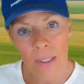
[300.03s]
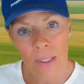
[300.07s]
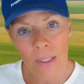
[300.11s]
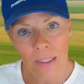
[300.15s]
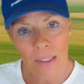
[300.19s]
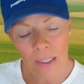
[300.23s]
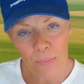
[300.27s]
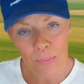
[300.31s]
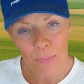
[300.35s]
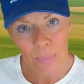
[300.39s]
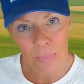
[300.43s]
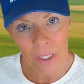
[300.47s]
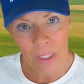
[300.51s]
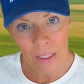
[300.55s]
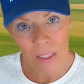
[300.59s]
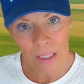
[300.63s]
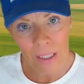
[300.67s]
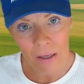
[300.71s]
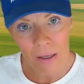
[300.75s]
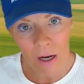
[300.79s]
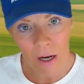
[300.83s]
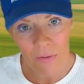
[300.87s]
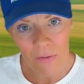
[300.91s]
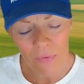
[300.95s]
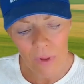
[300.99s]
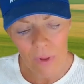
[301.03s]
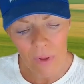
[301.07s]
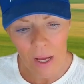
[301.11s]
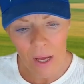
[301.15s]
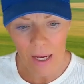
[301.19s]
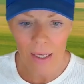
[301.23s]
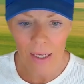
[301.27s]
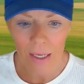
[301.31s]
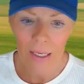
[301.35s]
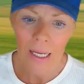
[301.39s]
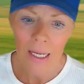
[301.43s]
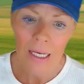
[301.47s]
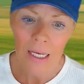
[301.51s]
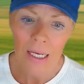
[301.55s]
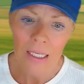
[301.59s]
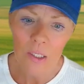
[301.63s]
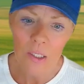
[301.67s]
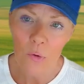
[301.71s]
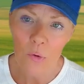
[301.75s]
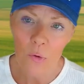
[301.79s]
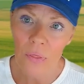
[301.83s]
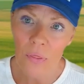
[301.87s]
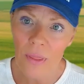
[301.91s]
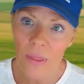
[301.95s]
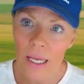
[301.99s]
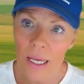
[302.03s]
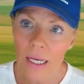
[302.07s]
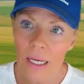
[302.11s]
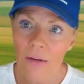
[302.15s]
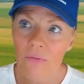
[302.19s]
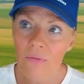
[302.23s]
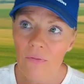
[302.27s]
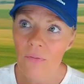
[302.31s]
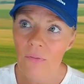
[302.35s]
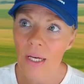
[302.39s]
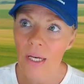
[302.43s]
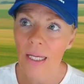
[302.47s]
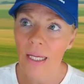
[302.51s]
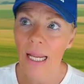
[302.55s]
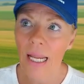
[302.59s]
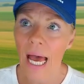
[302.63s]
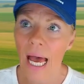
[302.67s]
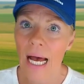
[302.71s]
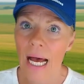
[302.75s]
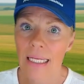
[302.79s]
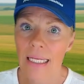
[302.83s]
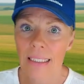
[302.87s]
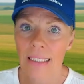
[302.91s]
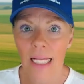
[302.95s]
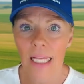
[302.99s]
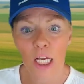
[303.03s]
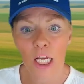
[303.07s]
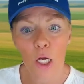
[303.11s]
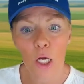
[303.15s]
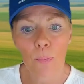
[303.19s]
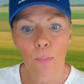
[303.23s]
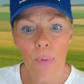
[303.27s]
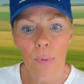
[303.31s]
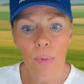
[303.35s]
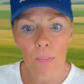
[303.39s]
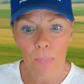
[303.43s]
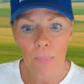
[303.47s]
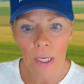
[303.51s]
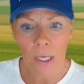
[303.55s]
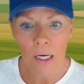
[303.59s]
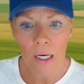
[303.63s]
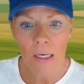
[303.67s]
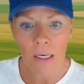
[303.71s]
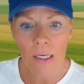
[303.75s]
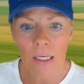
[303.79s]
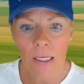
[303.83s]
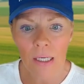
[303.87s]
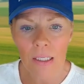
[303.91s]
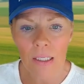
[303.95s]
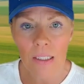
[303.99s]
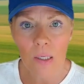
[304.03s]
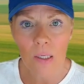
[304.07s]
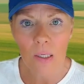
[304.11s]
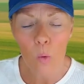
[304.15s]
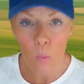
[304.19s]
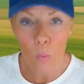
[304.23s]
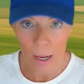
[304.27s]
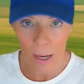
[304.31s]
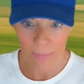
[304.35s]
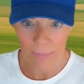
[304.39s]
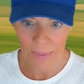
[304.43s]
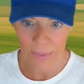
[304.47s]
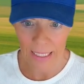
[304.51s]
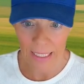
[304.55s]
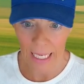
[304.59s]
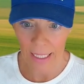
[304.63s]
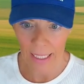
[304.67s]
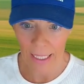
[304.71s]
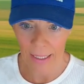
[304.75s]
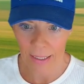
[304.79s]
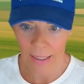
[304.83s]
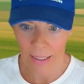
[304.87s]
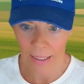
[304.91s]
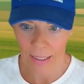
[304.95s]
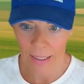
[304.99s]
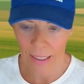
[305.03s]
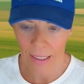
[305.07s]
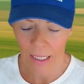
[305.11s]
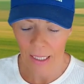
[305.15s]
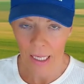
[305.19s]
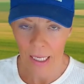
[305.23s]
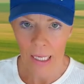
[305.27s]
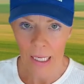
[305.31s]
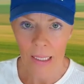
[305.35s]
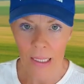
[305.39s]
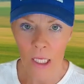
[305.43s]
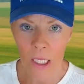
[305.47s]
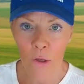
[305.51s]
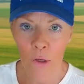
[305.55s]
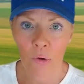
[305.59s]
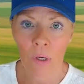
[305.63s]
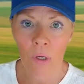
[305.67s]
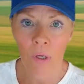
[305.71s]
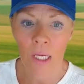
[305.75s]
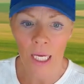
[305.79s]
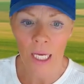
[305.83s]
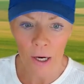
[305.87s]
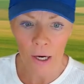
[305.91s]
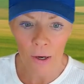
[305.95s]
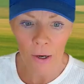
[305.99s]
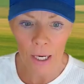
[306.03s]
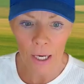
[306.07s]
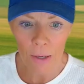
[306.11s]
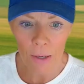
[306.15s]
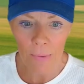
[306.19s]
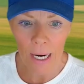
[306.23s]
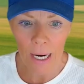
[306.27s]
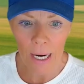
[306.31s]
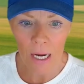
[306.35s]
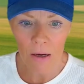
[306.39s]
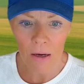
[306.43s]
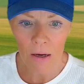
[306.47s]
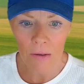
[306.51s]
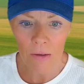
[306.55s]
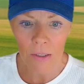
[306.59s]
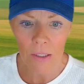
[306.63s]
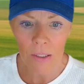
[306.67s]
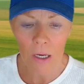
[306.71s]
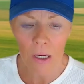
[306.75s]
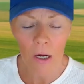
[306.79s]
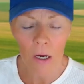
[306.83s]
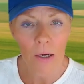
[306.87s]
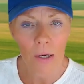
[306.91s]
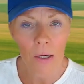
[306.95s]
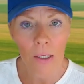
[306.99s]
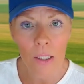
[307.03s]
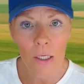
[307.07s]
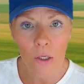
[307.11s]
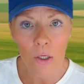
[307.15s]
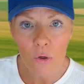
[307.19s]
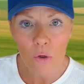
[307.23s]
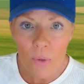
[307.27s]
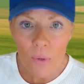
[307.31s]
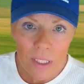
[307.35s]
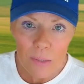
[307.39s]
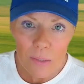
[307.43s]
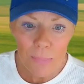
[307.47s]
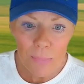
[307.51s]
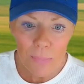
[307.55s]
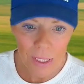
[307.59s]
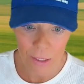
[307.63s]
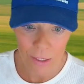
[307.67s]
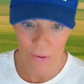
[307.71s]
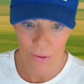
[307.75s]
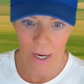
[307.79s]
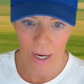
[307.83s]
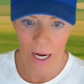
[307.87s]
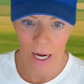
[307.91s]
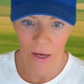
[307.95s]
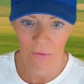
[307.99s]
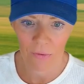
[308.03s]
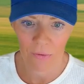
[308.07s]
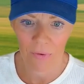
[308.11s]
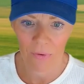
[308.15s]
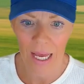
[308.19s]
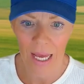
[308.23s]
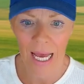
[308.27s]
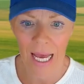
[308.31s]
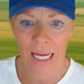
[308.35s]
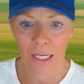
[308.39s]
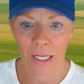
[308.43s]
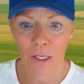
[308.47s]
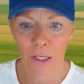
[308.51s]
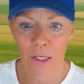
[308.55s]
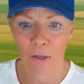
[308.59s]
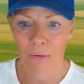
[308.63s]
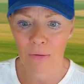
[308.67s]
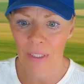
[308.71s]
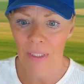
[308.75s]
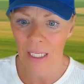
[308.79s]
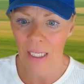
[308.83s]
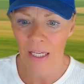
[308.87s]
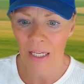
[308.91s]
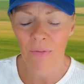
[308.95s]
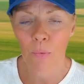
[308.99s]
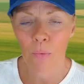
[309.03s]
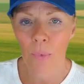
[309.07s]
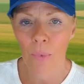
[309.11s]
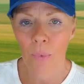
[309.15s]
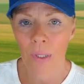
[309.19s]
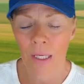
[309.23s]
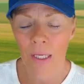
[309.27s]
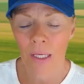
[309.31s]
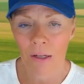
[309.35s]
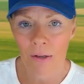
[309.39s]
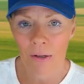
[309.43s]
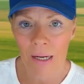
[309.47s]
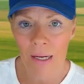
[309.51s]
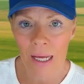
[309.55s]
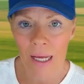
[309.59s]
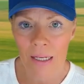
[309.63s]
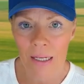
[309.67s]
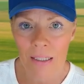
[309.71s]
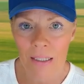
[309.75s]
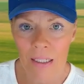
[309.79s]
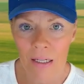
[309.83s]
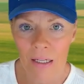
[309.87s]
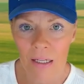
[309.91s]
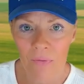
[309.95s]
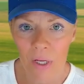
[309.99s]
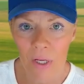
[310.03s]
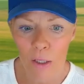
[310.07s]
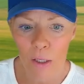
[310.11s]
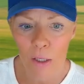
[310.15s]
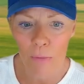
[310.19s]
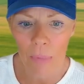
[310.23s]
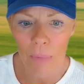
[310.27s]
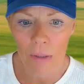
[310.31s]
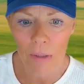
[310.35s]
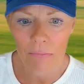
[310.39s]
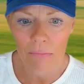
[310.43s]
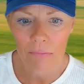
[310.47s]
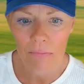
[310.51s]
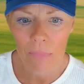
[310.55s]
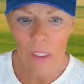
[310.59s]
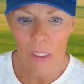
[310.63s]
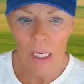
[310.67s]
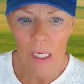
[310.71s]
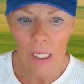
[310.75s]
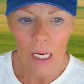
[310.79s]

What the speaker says: works completely offline. So think of it as like a preparedness website that you can carry around on a USB drive and use even when the internet isn't available.